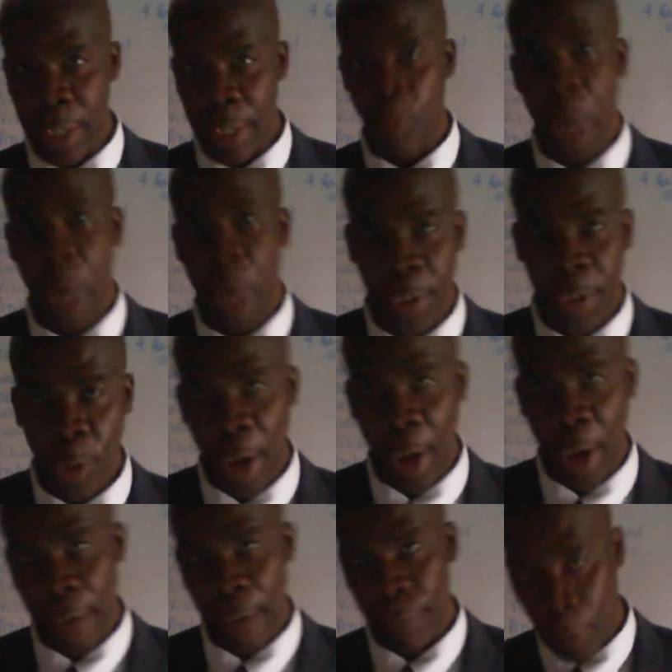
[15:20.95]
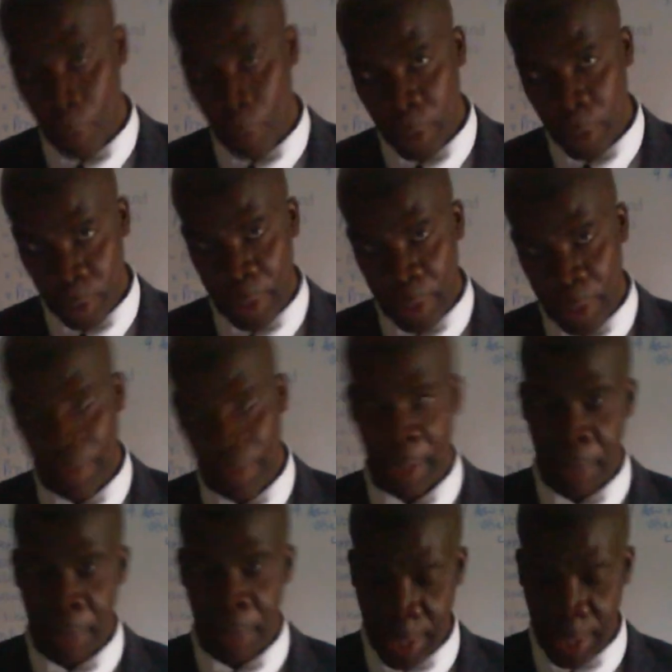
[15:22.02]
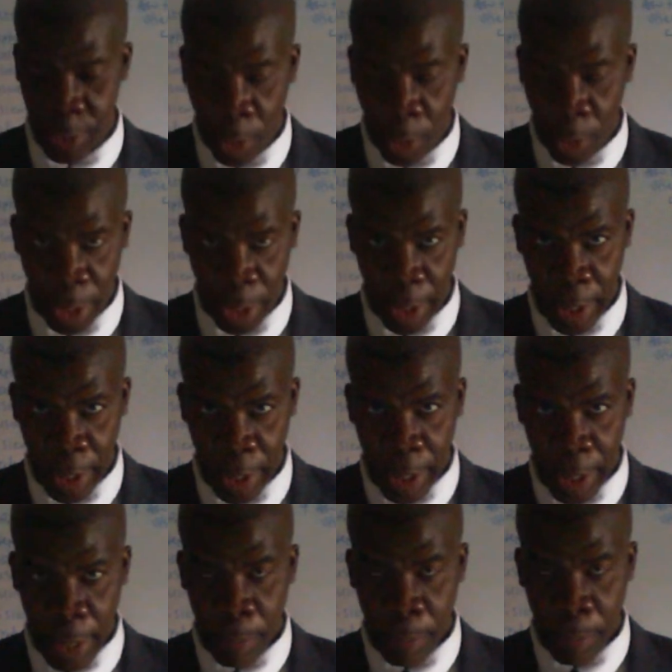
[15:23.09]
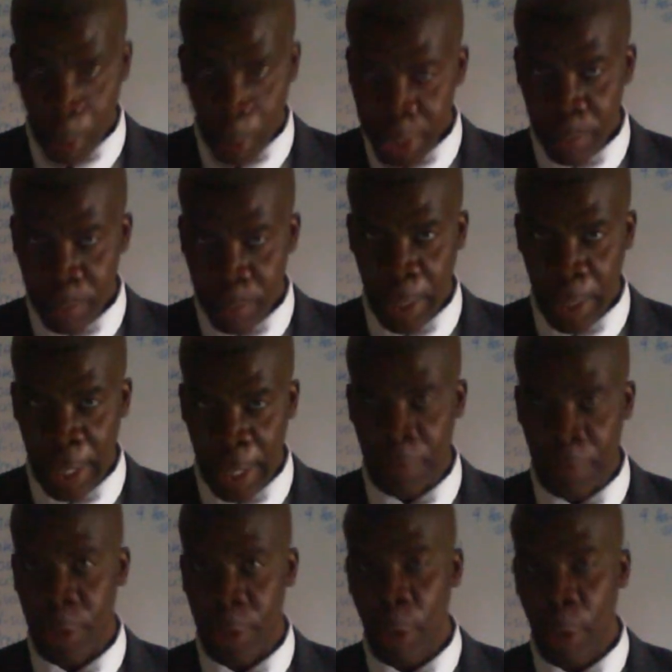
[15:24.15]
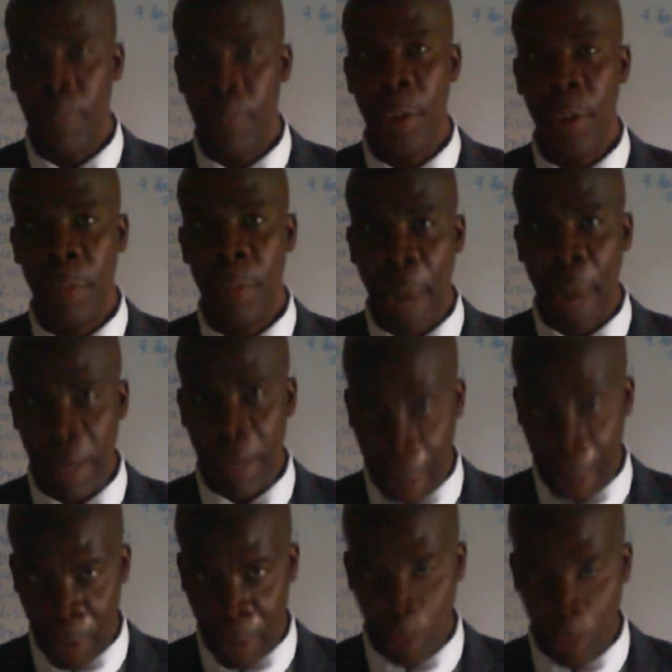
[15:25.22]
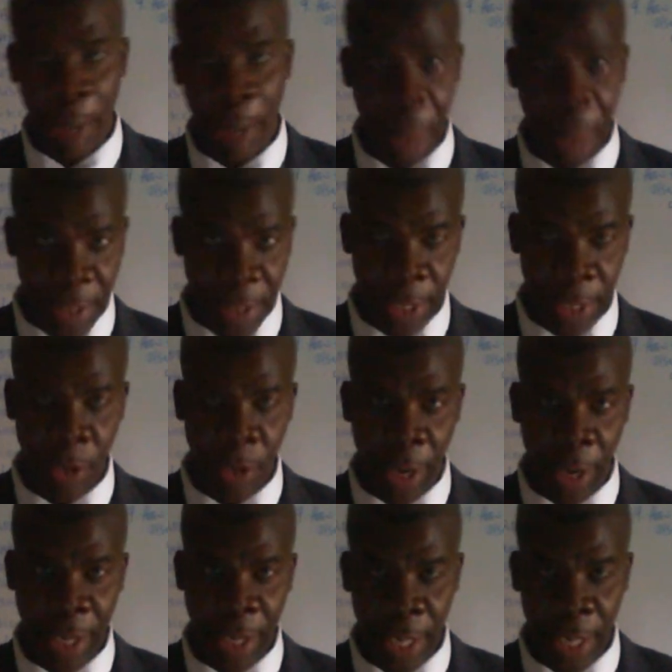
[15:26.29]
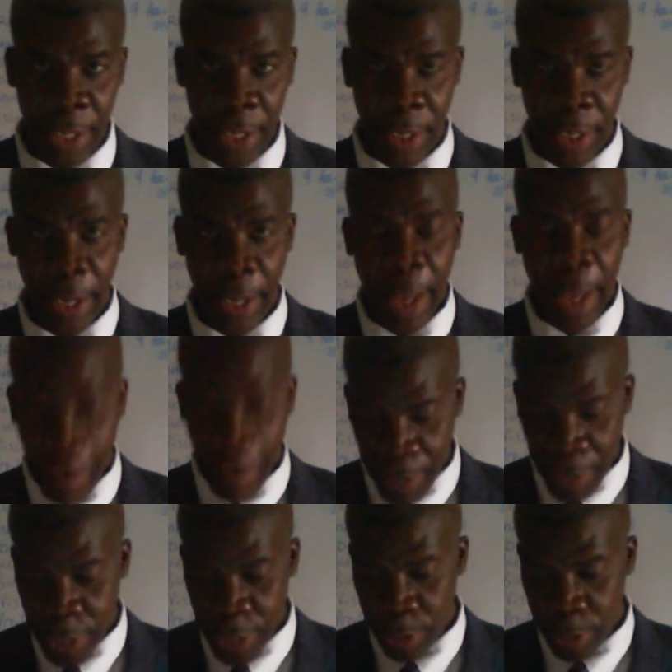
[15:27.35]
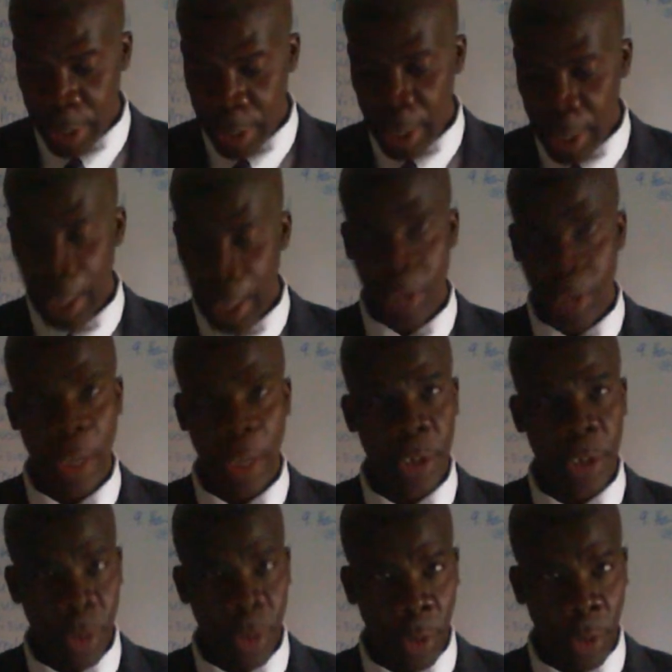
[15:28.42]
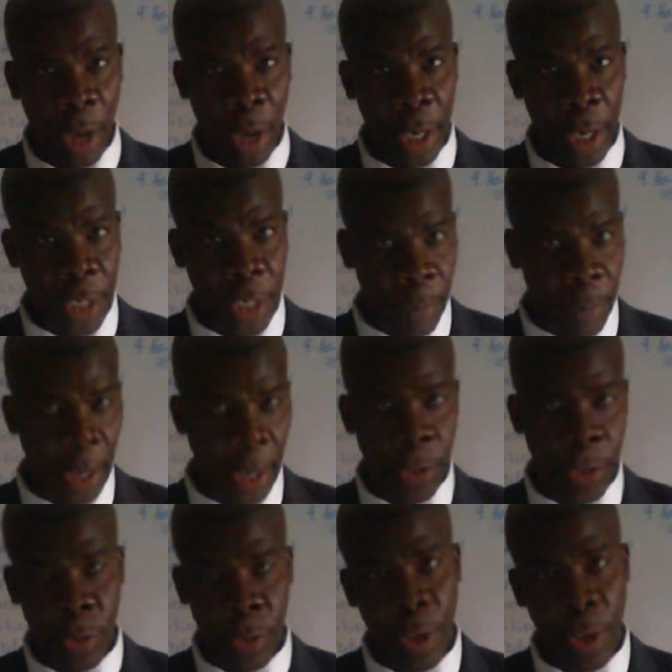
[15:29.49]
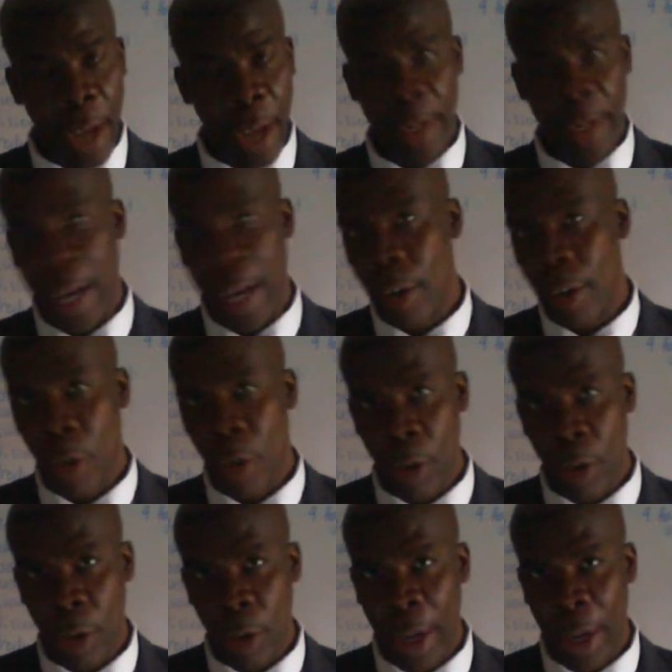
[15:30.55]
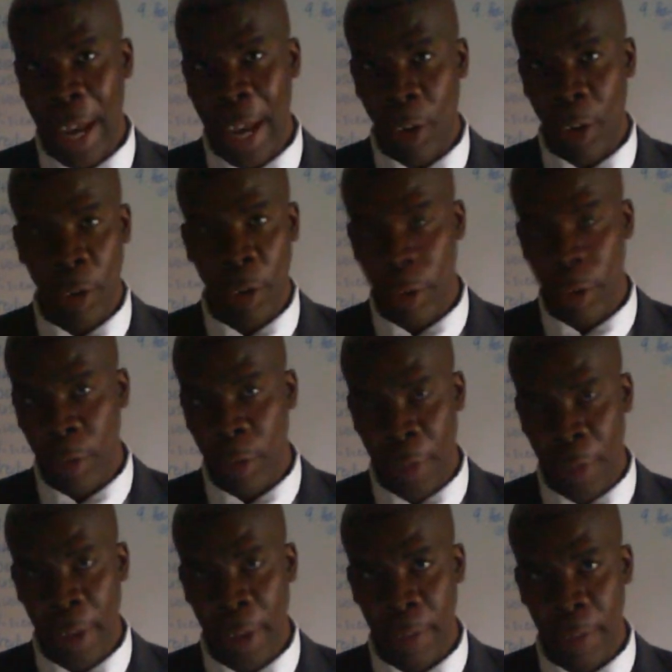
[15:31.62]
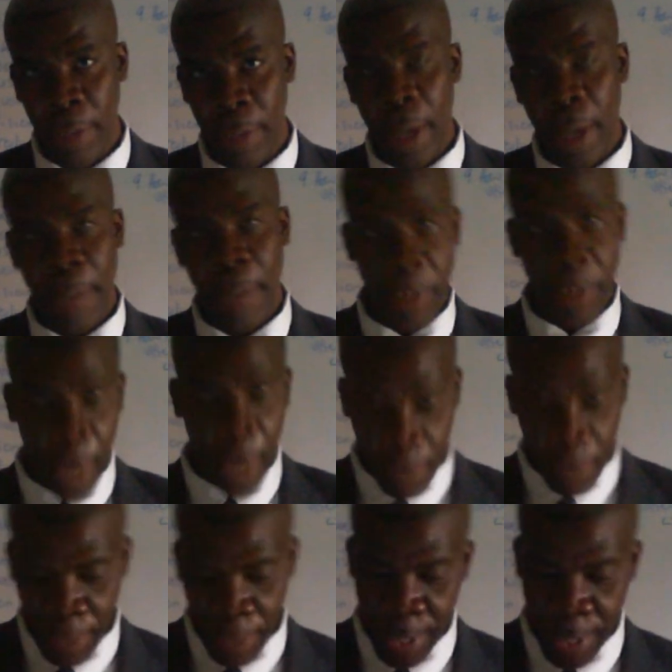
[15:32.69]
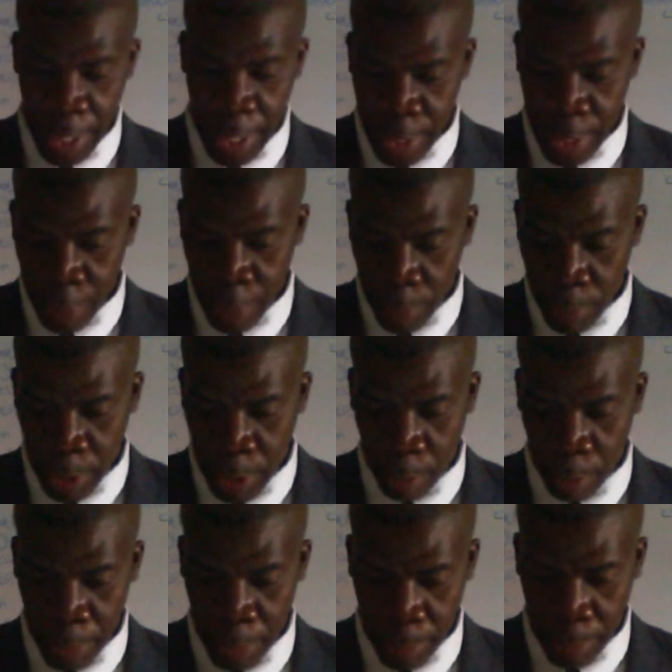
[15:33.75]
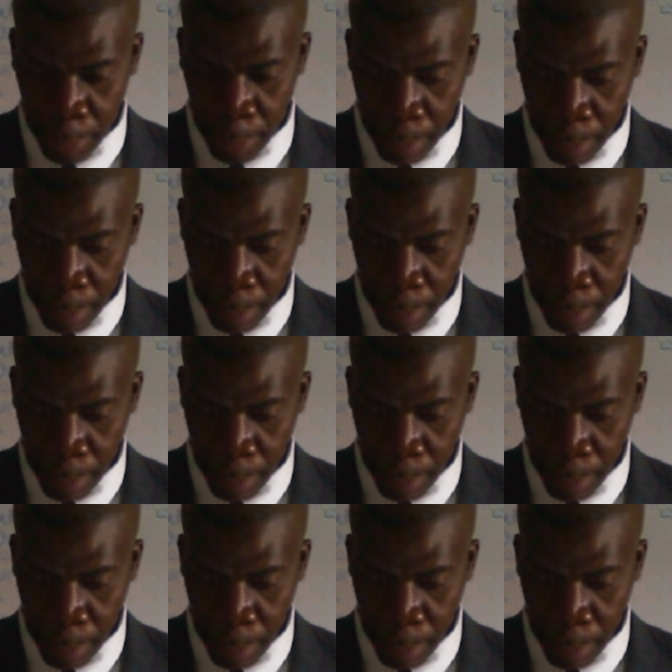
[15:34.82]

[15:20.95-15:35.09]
with you and for you if you're the business owner. Most importantly, if you don't build manpower or capacity in your organization, eventually it's going to stall and reach a plateau and it can't go no further. But if you invest in developing your people,